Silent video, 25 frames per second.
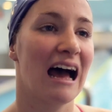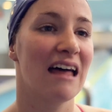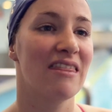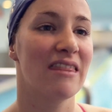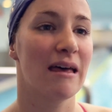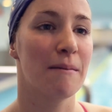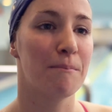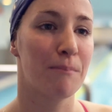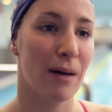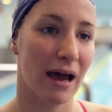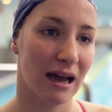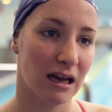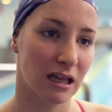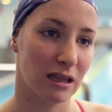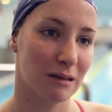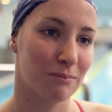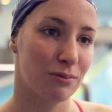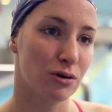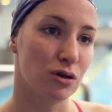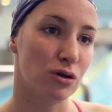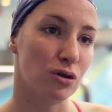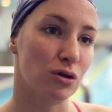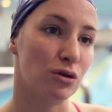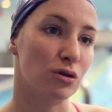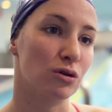And then back at the
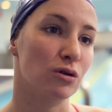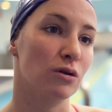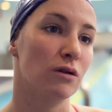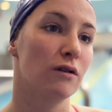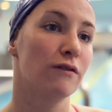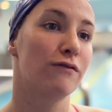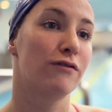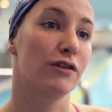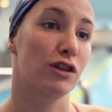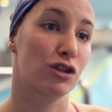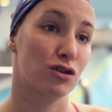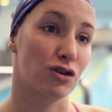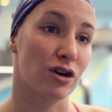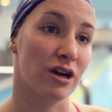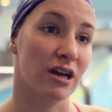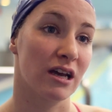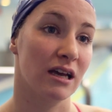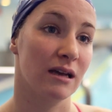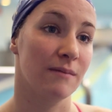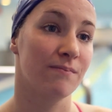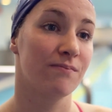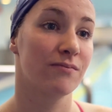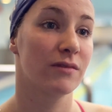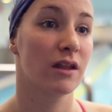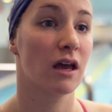pool for
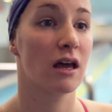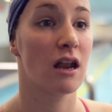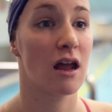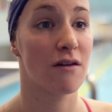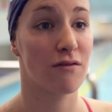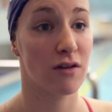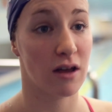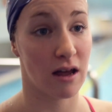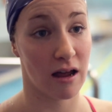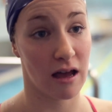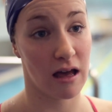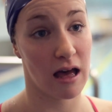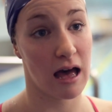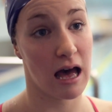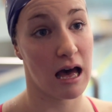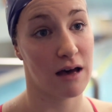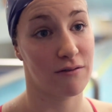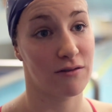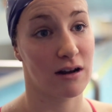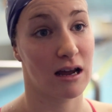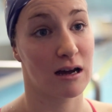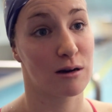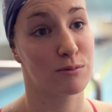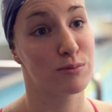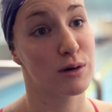3, another
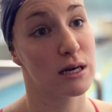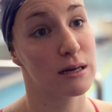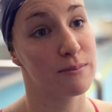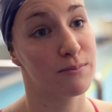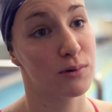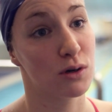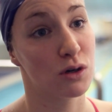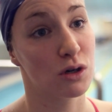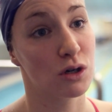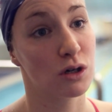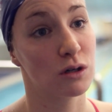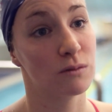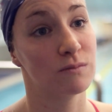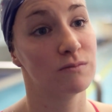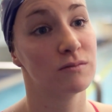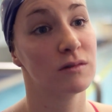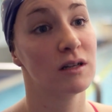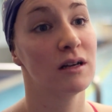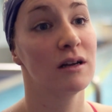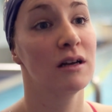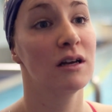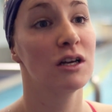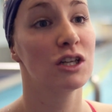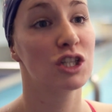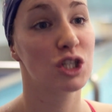half an hour pre-pool,
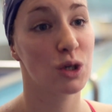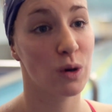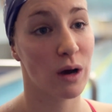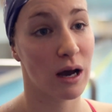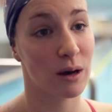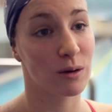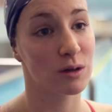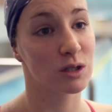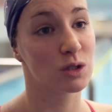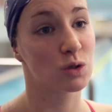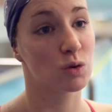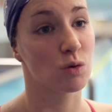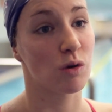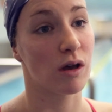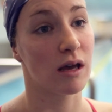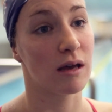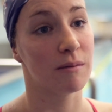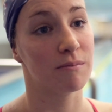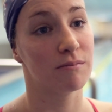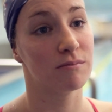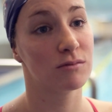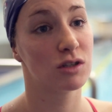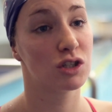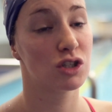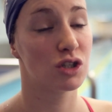2 hours
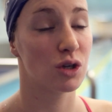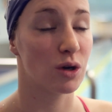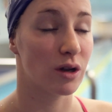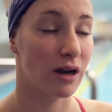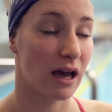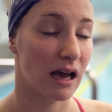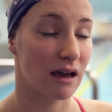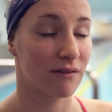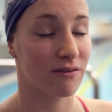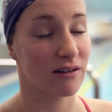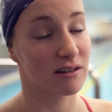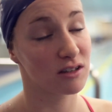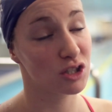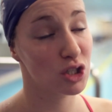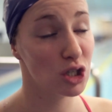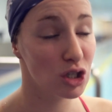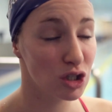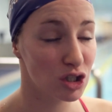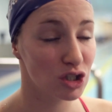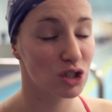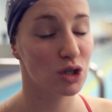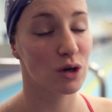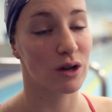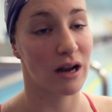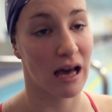swim, two to two
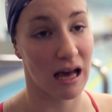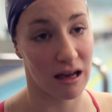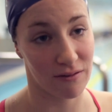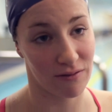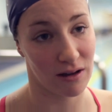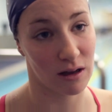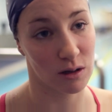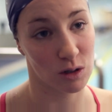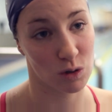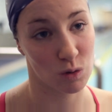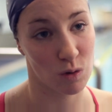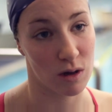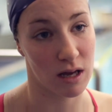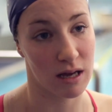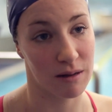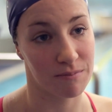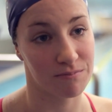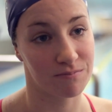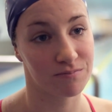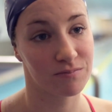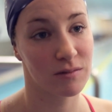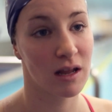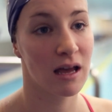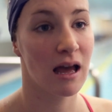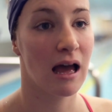and a half hour swim,
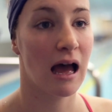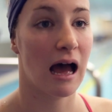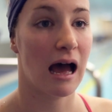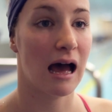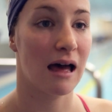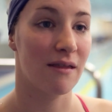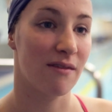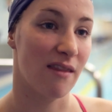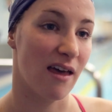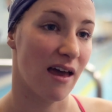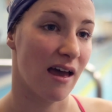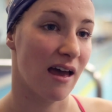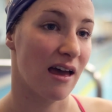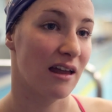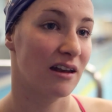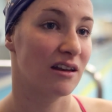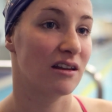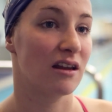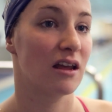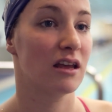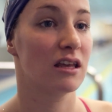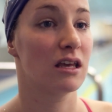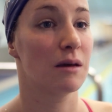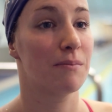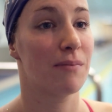and then
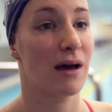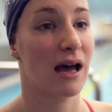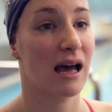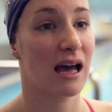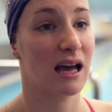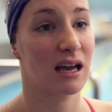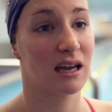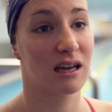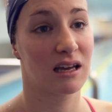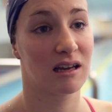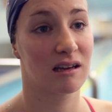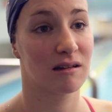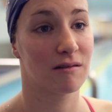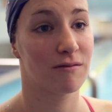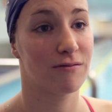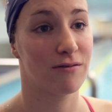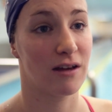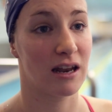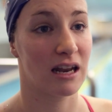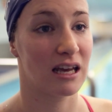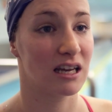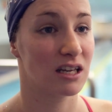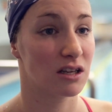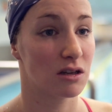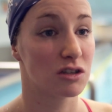you're back,
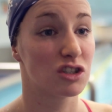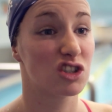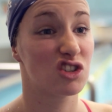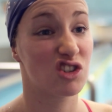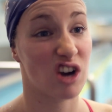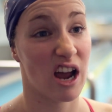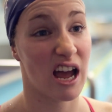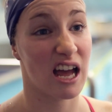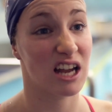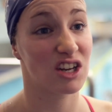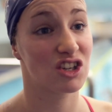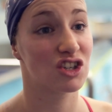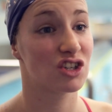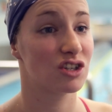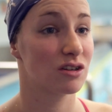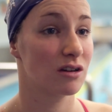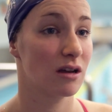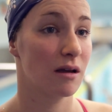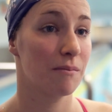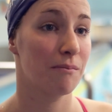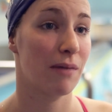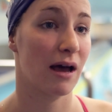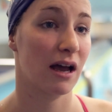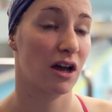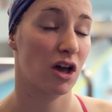finish, stretch,
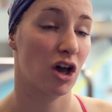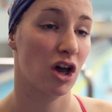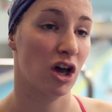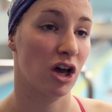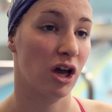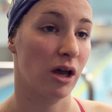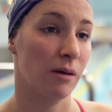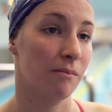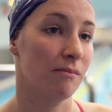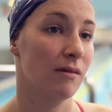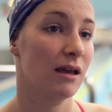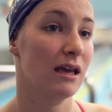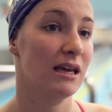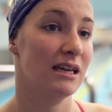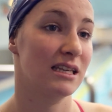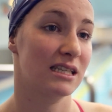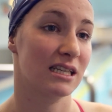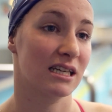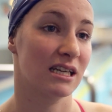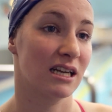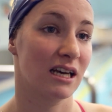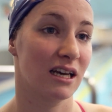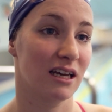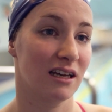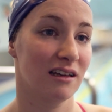back home, eat
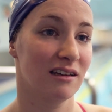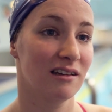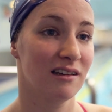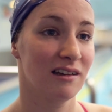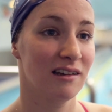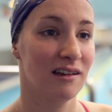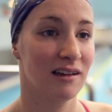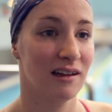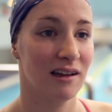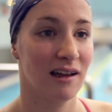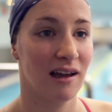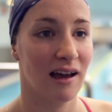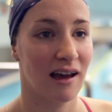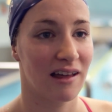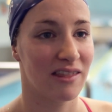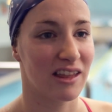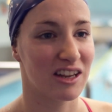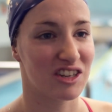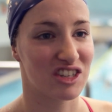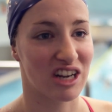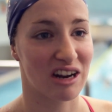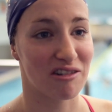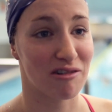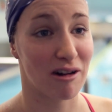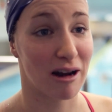dinner, and
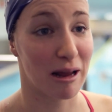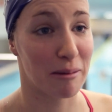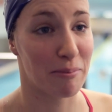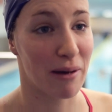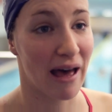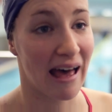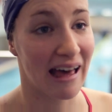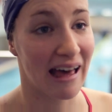then generally